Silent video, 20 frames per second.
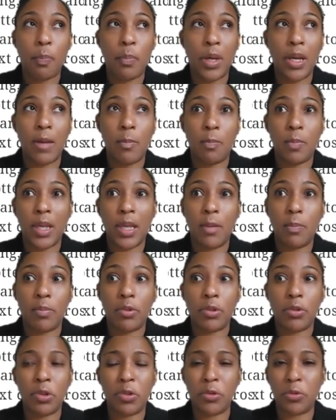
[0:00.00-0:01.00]
But
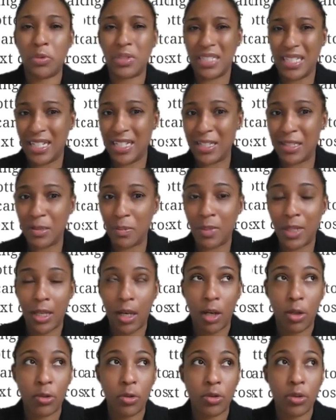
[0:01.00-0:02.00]
people who tend to
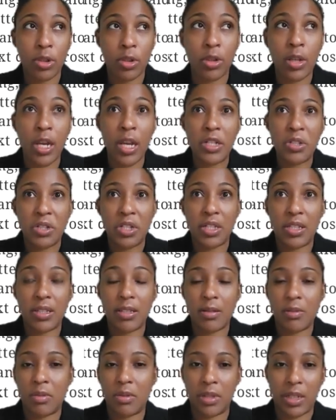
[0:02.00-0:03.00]
be older
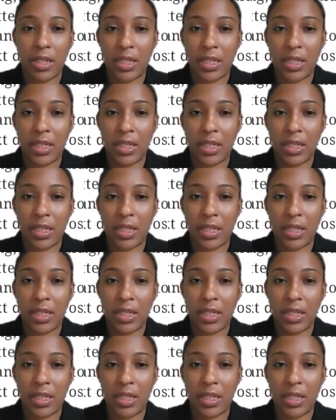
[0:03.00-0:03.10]
just